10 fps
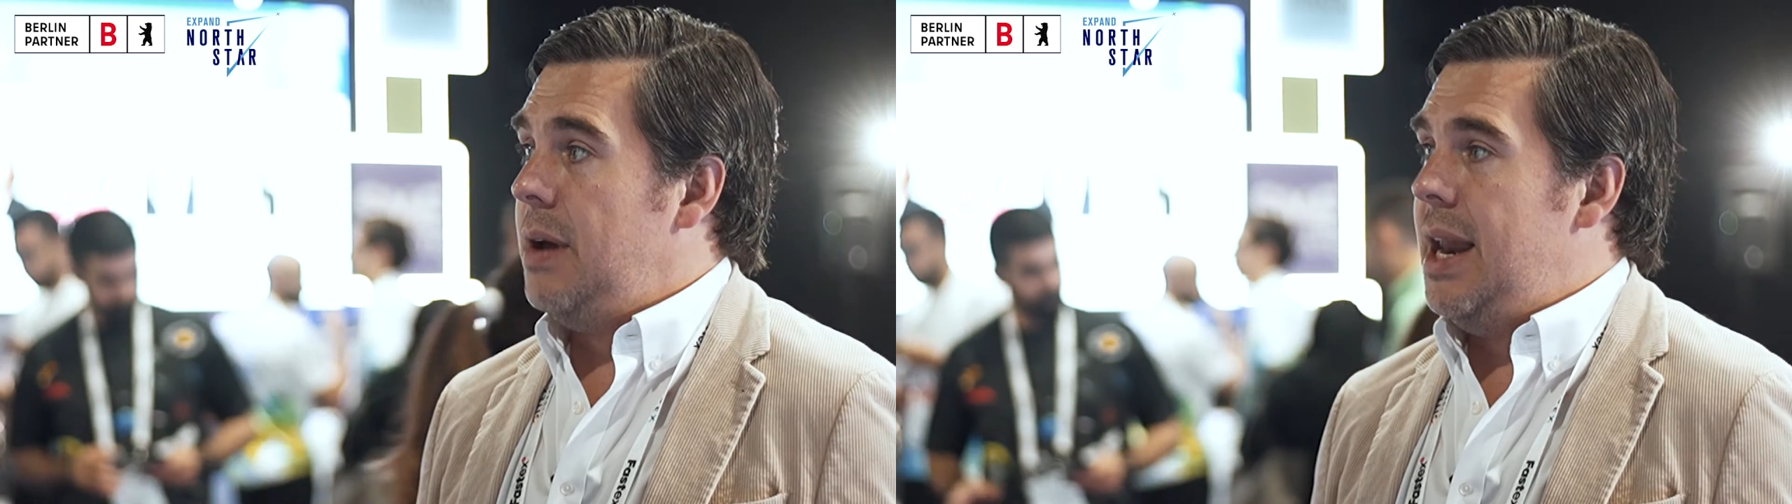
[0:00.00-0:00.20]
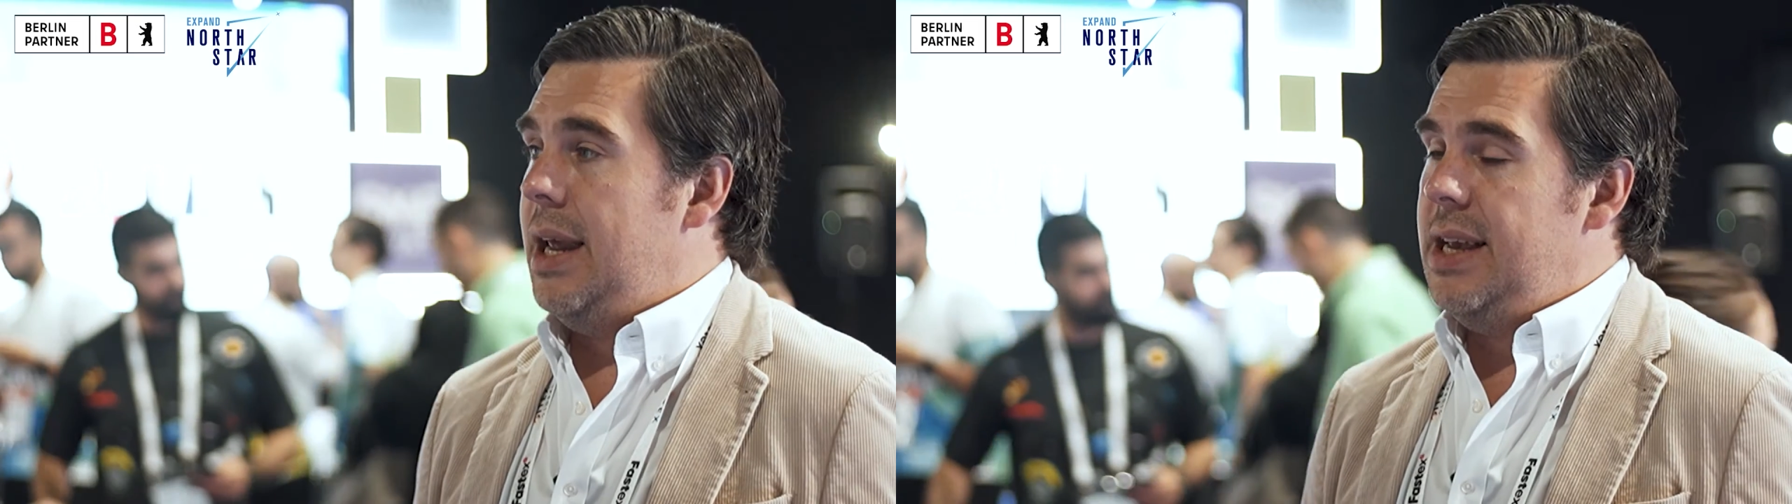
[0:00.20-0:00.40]

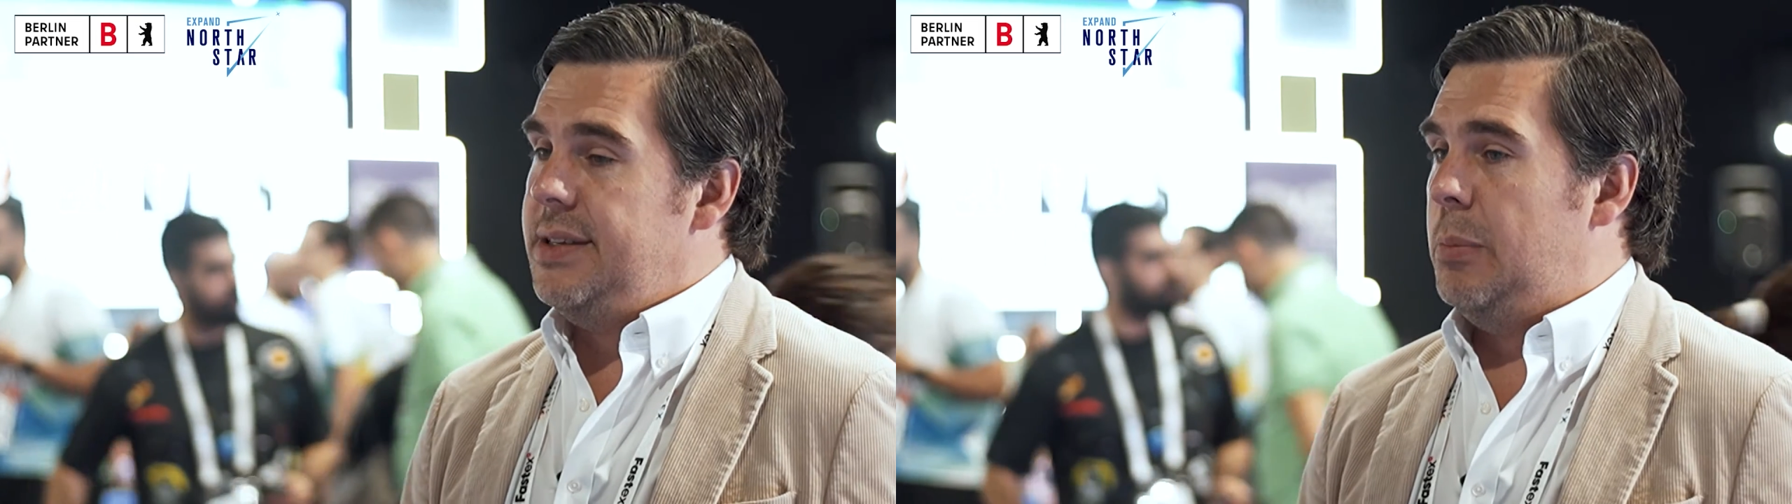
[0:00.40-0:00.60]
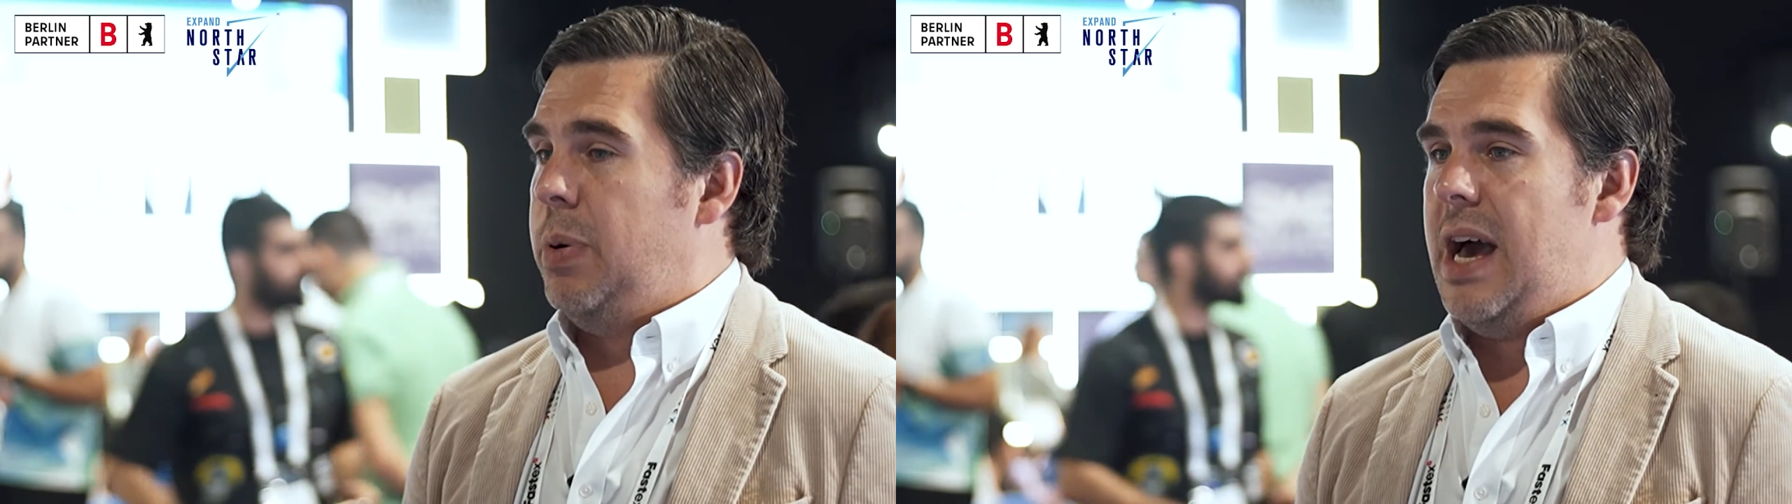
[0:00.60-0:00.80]
and
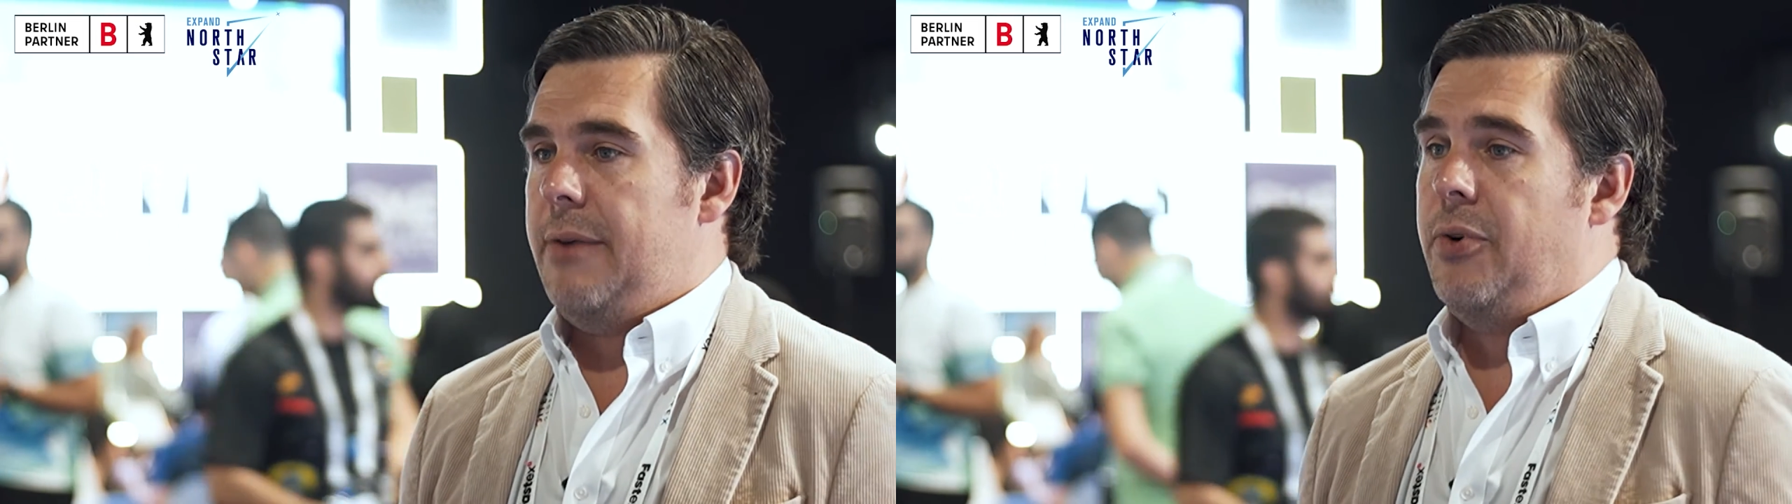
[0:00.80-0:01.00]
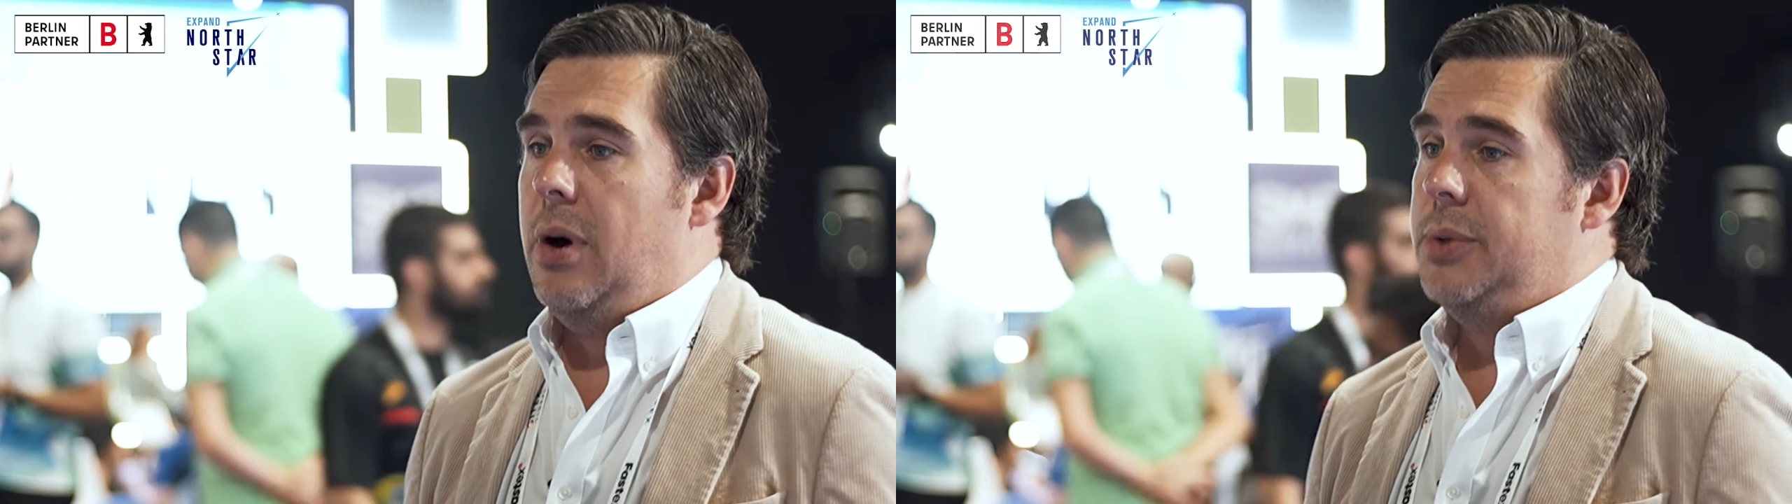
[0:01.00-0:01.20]
easy
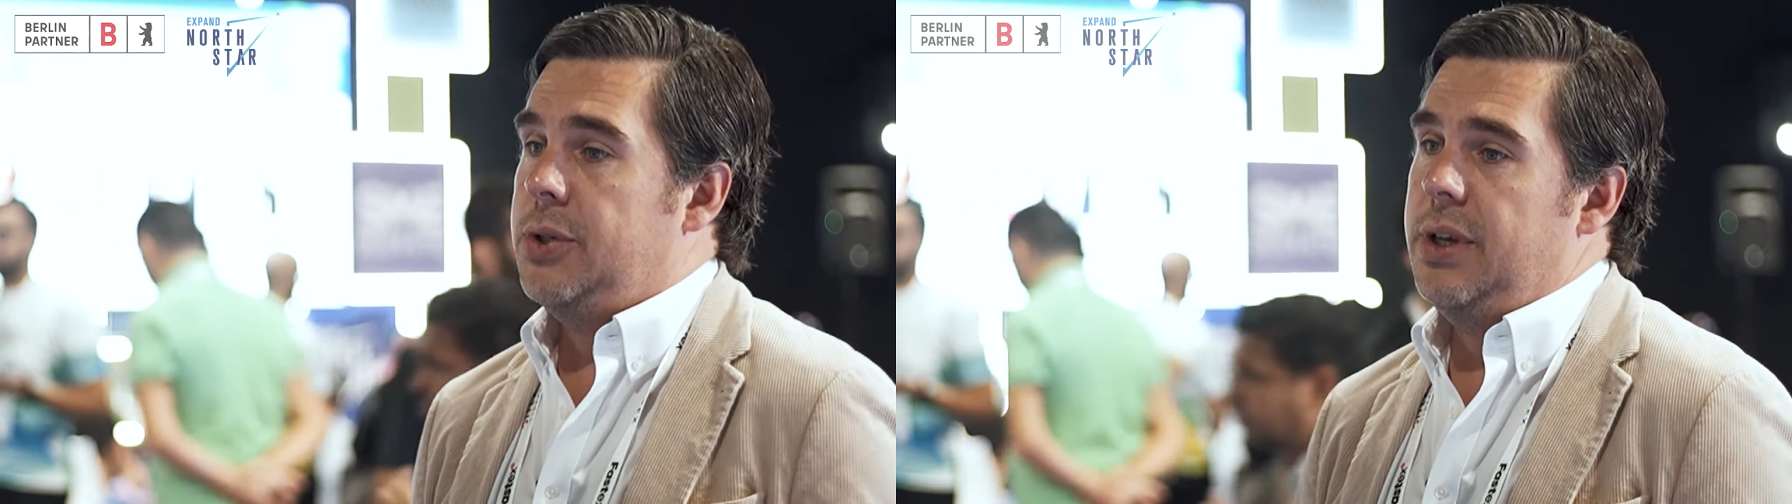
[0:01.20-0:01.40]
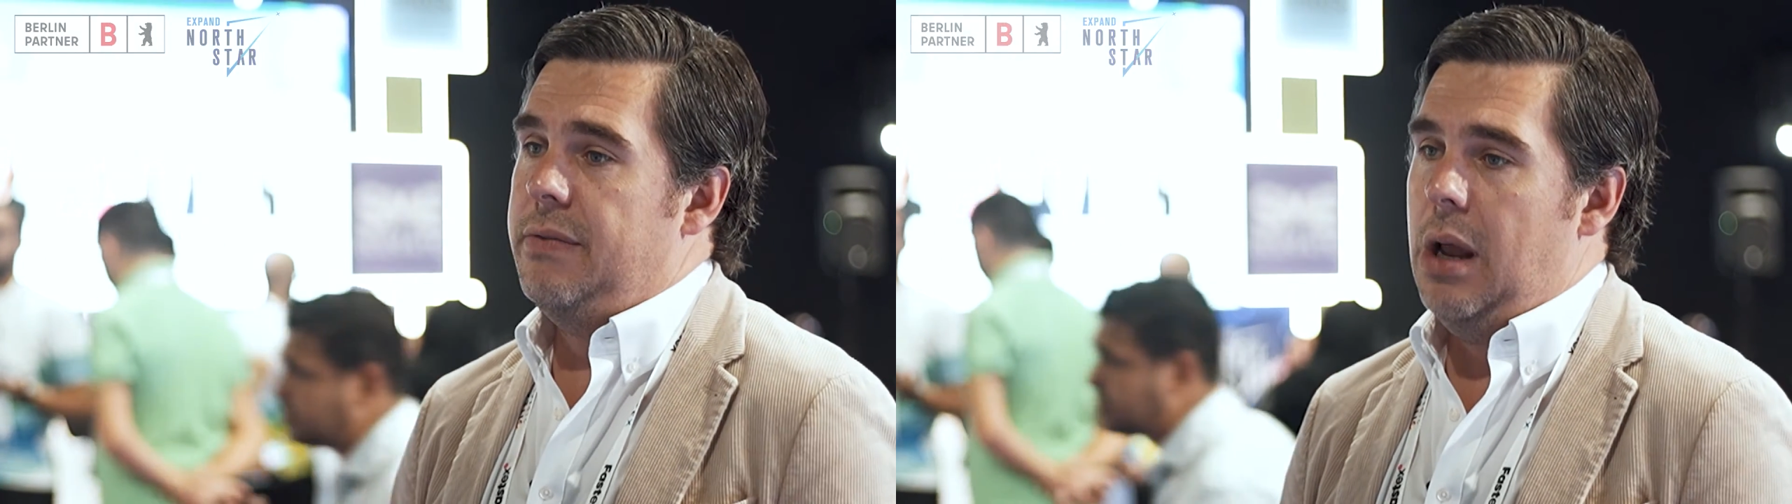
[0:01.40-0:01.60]
platform
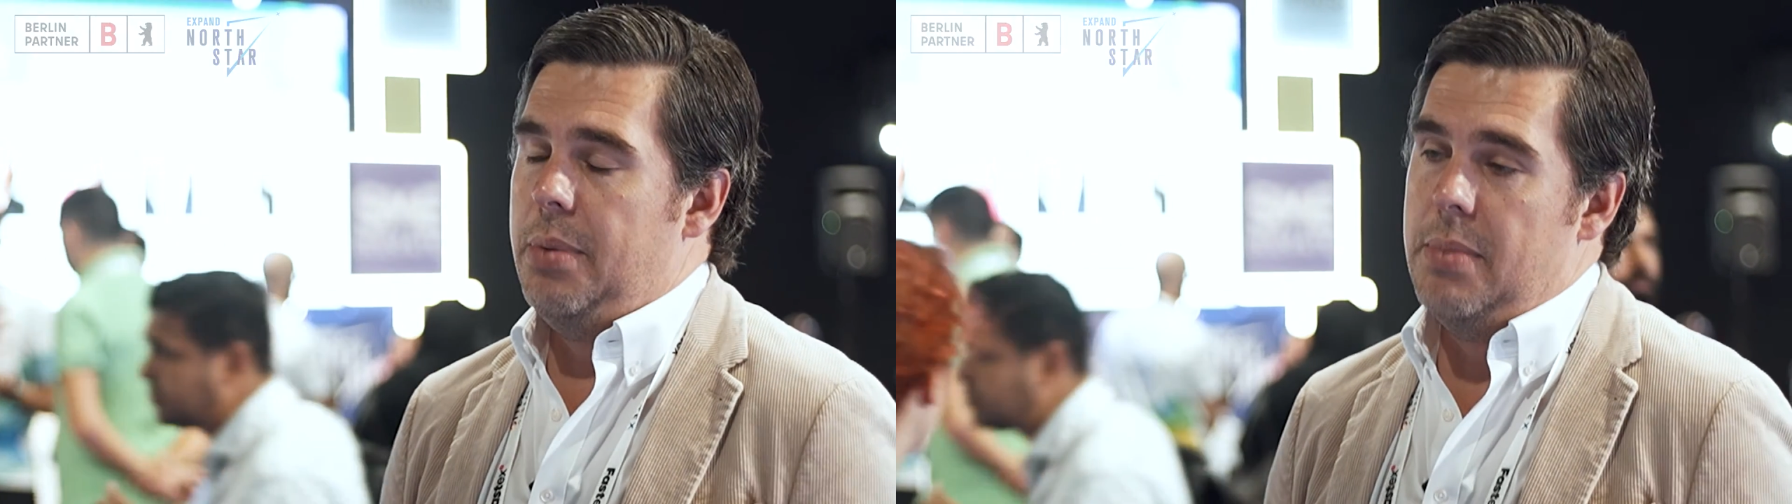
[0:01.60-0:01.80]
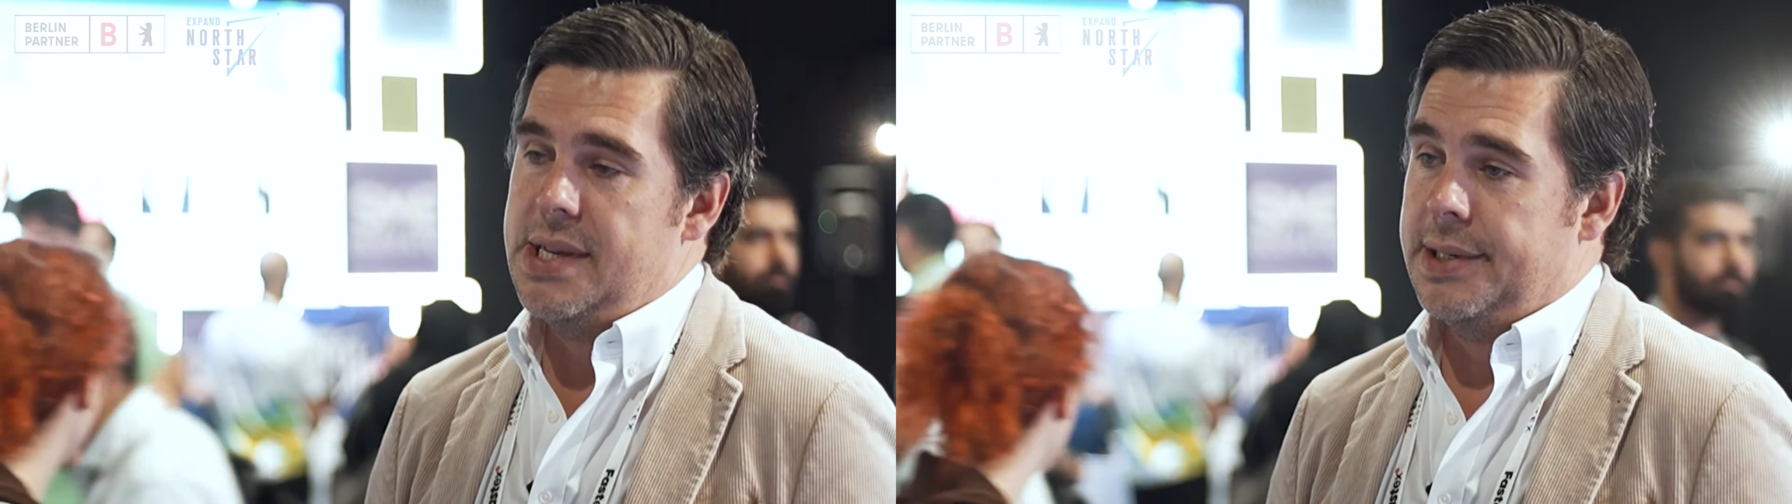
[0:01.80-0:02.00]
to develop
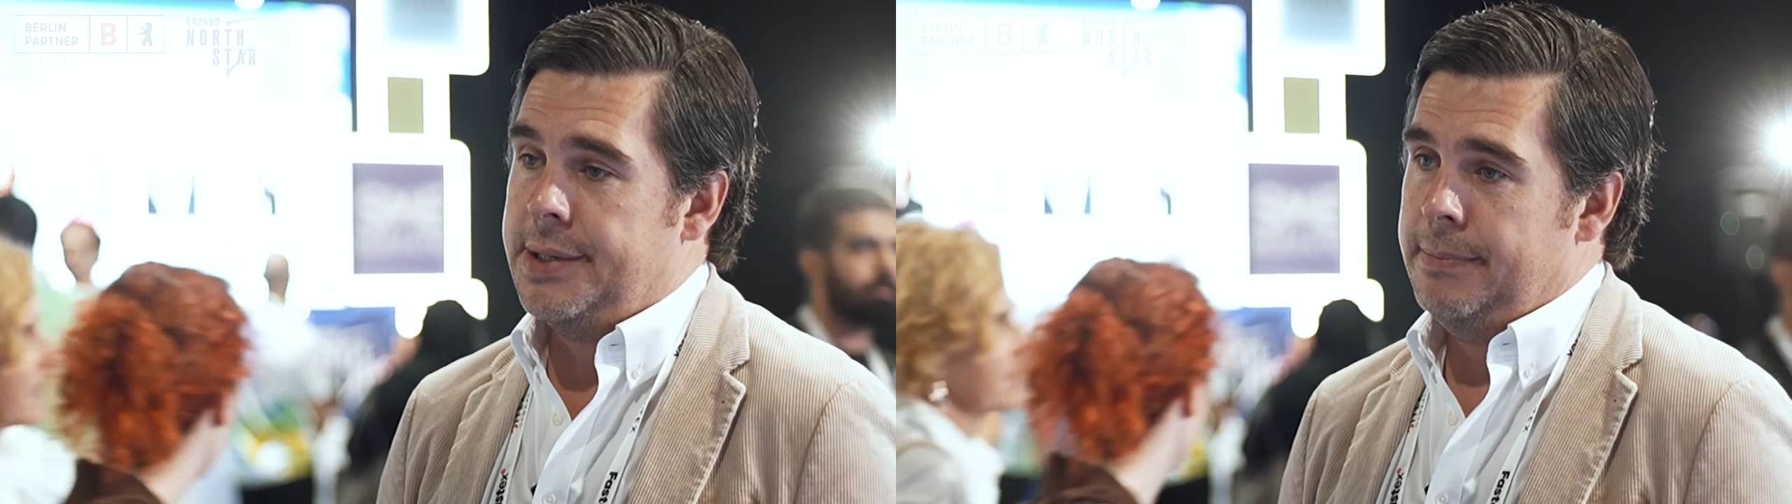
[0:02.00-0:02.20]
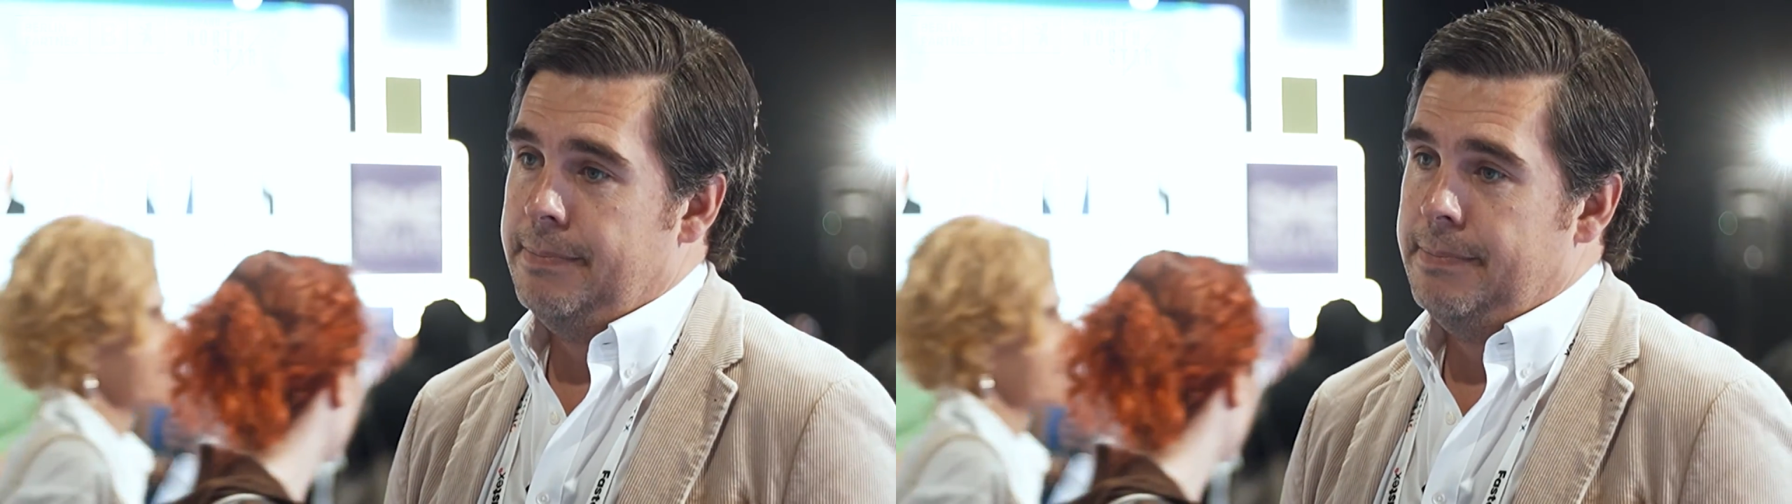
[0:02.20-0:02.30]
your business.